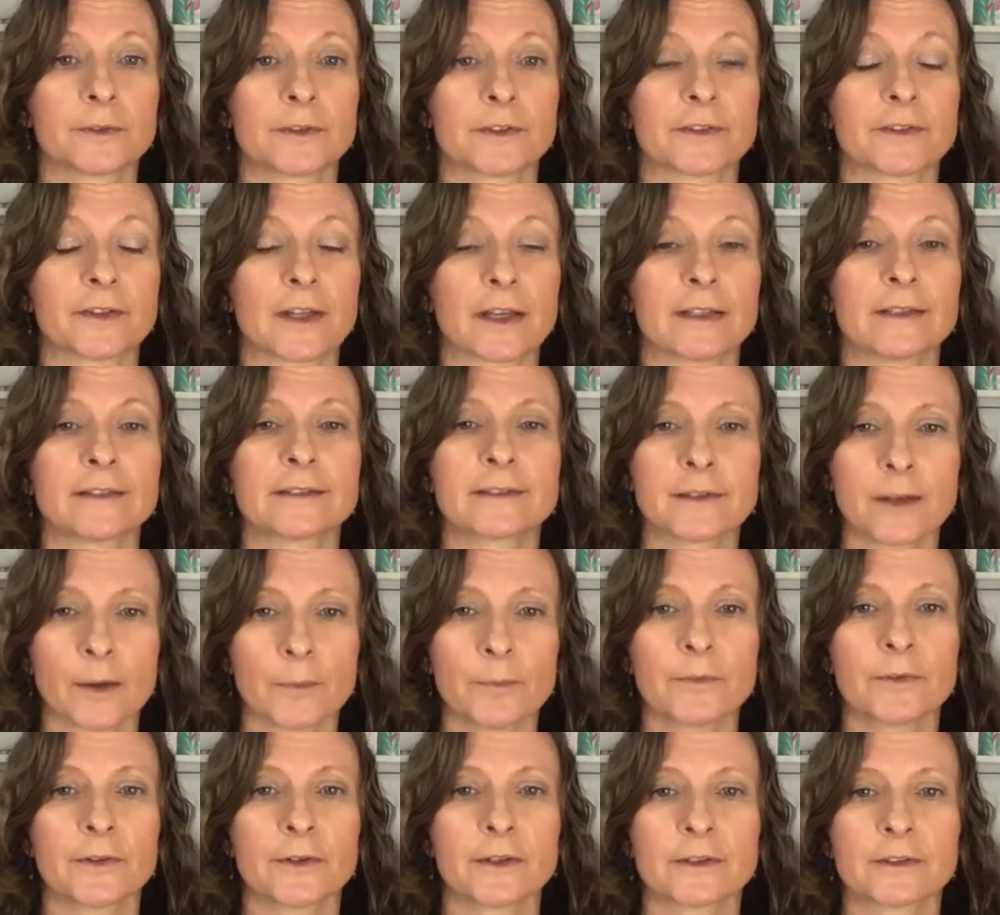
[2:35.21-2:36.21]
to say
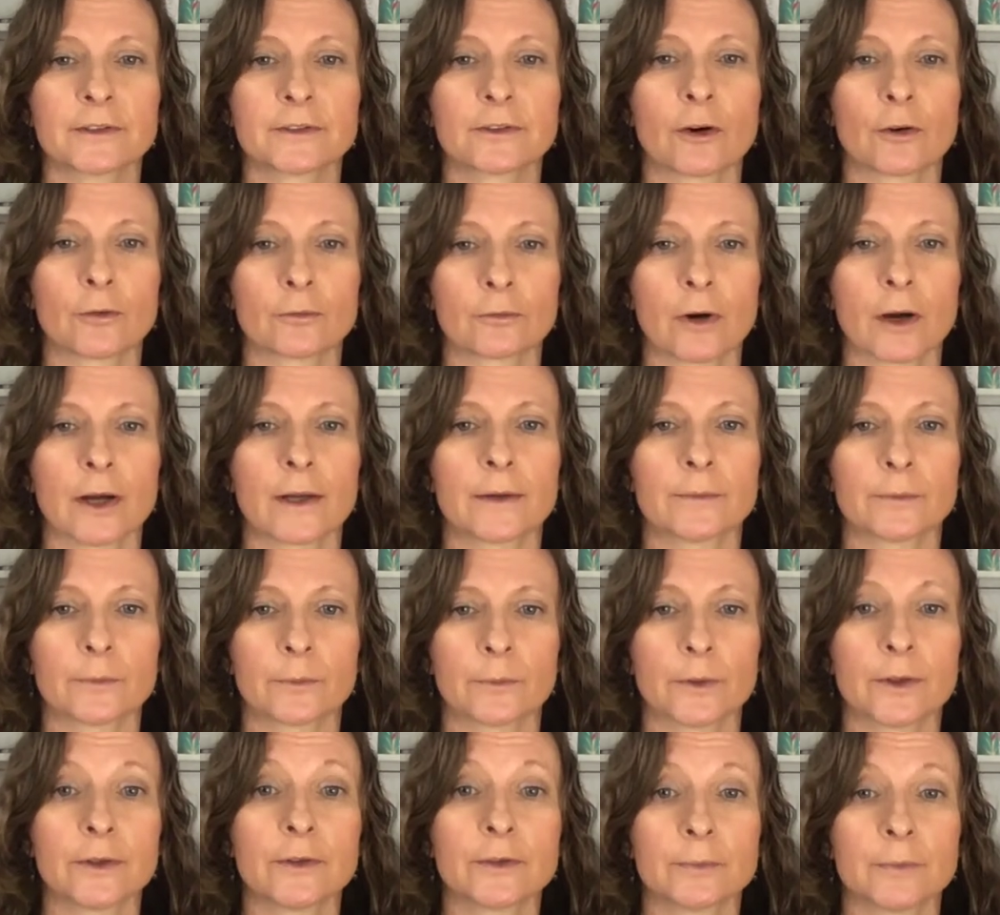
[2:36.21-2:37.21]
something's not right
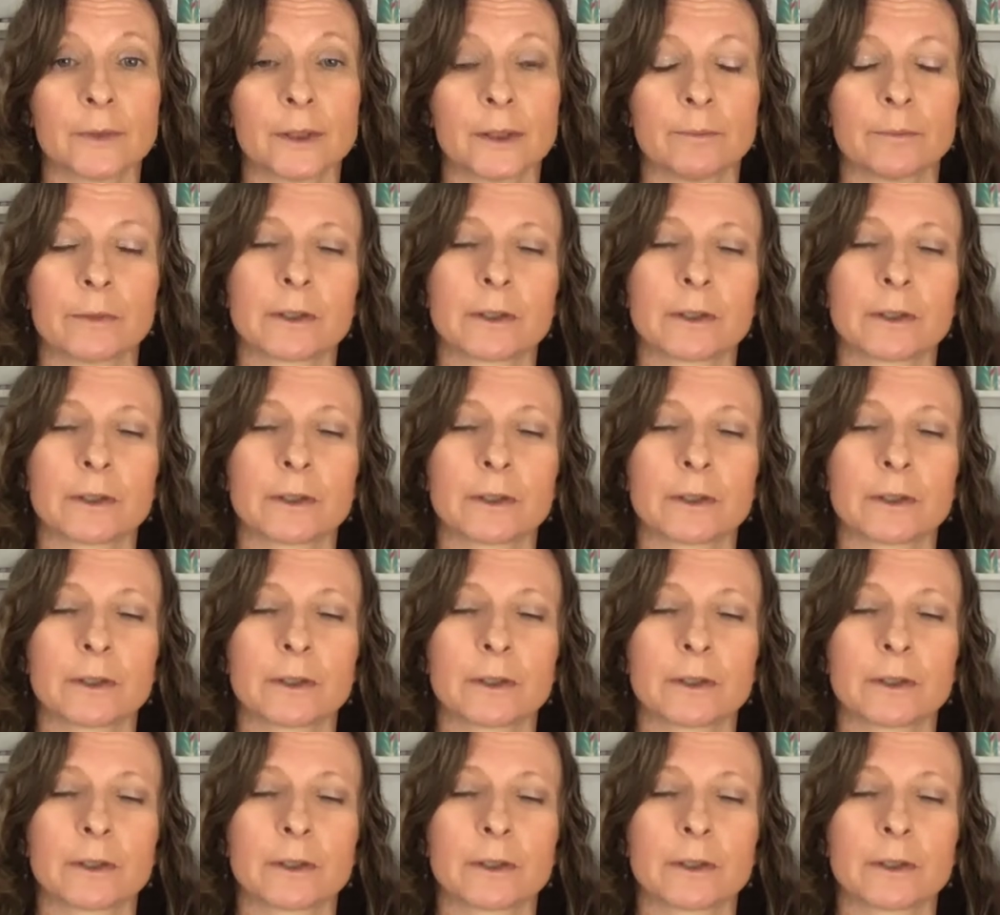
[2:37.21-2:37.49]
with me.